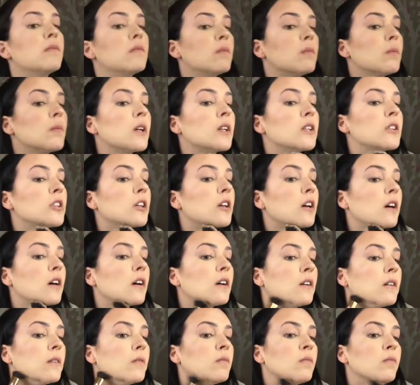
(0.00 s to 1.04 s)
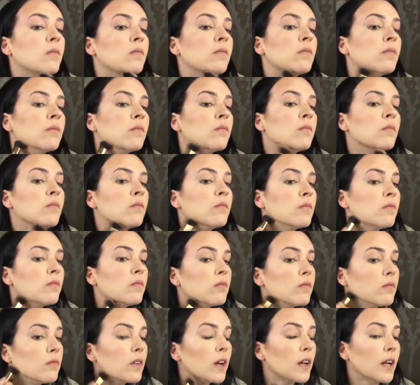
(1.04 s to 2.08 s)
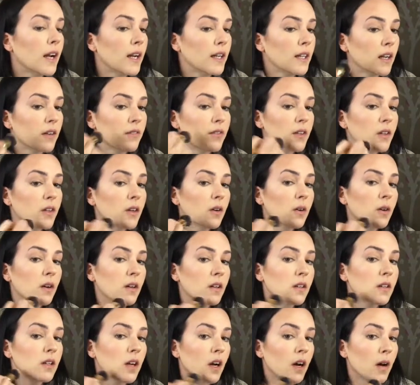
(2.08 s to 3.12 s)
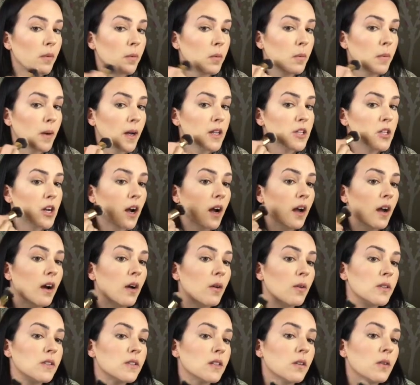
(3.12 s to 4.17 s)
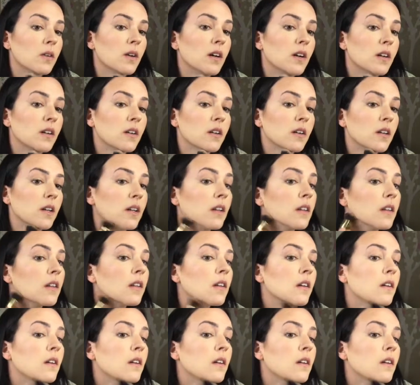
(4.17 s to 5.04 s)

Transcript: my jaw. And I never go on top of my jaw. I always go underneath.